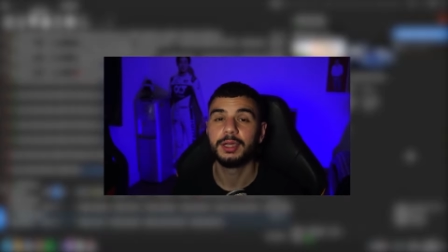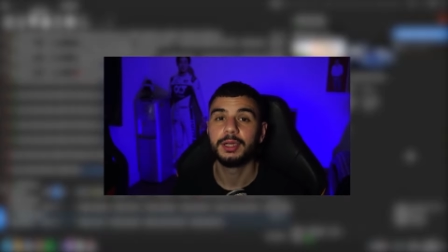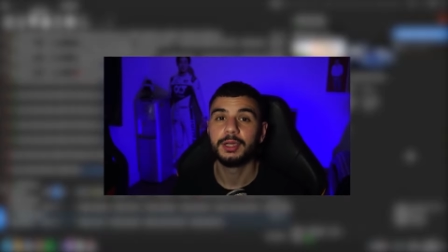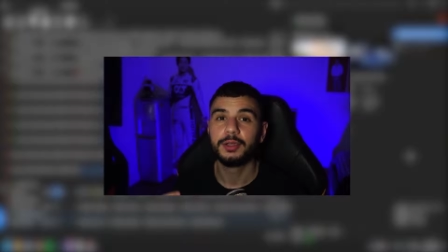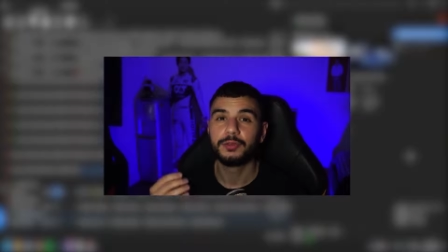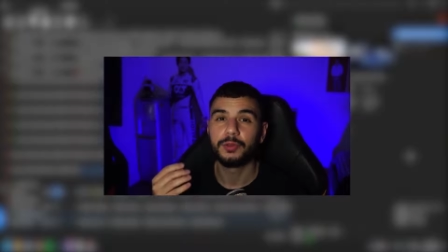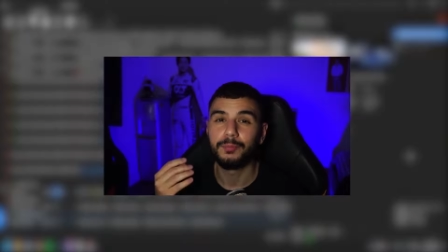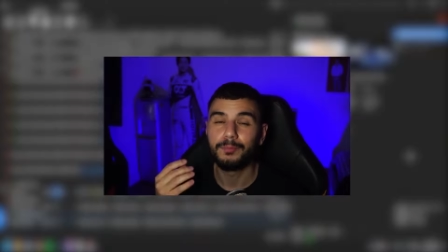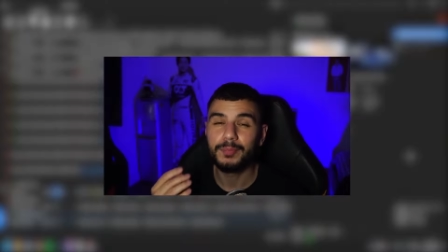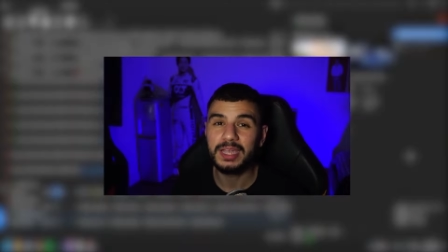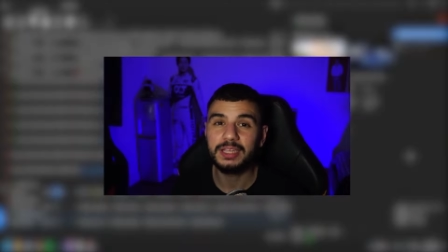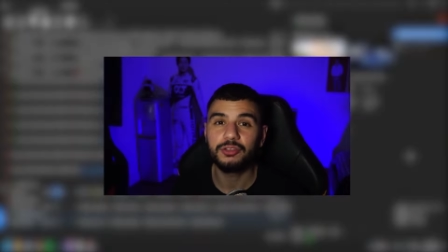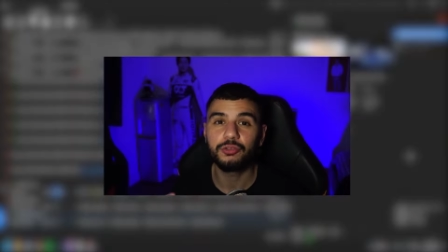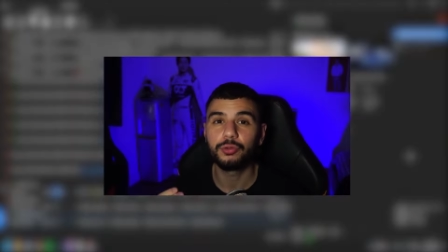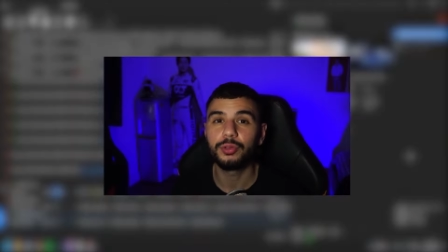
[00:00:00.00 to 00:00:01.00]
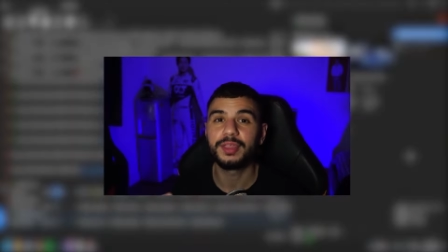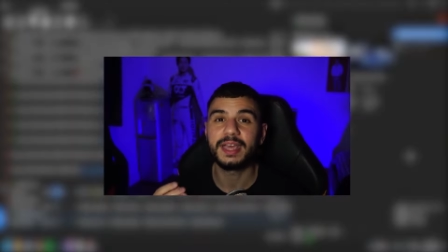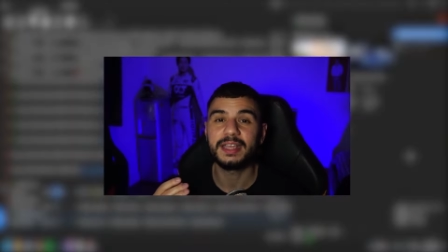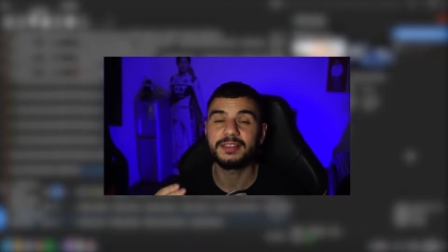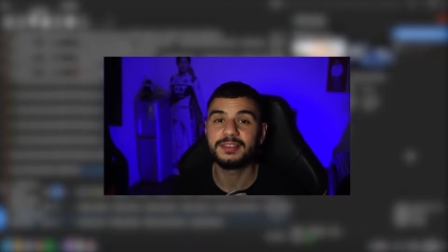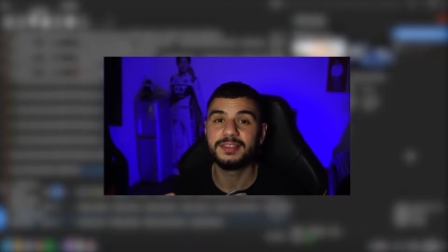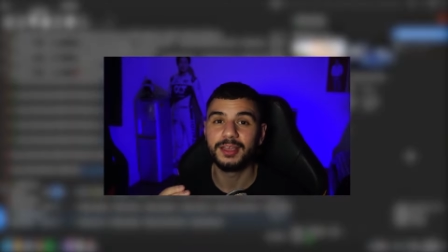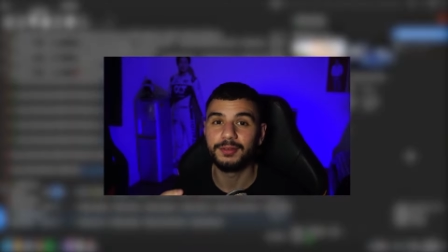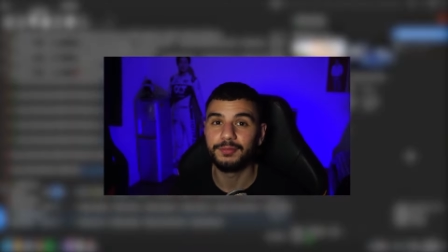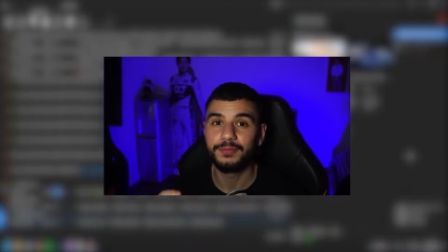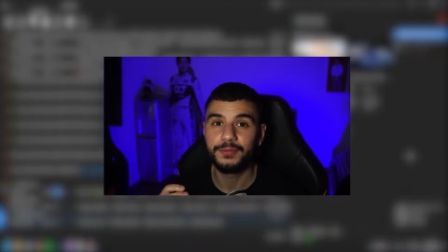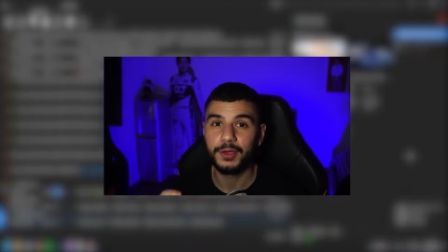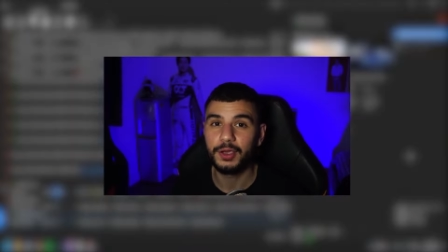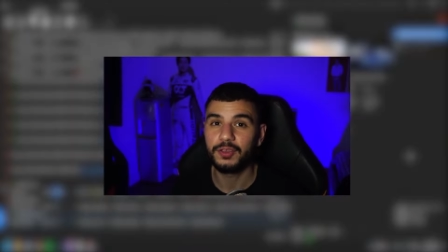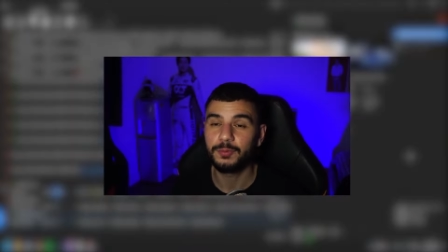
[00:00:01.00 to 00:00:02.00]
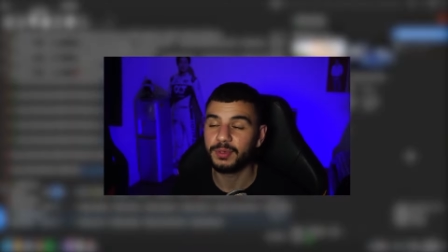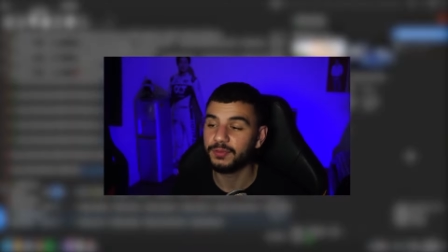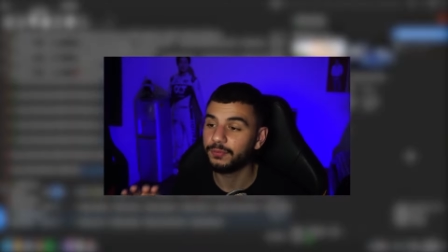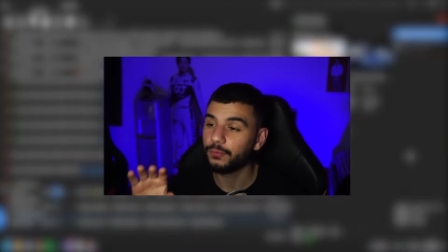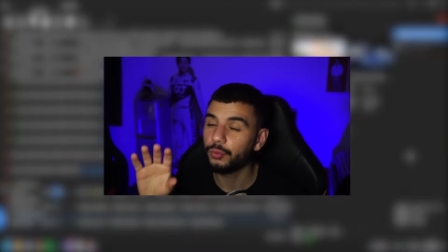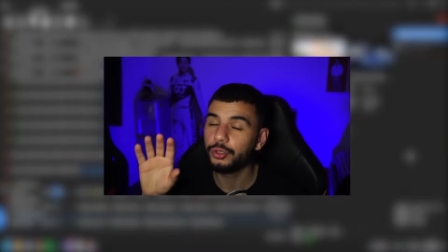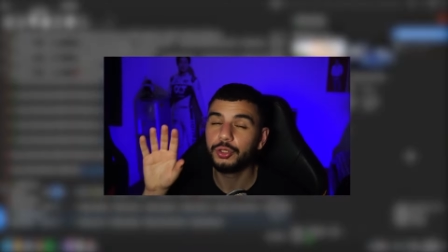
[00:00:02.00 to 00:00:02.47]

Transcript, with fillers: So make sure that's done first before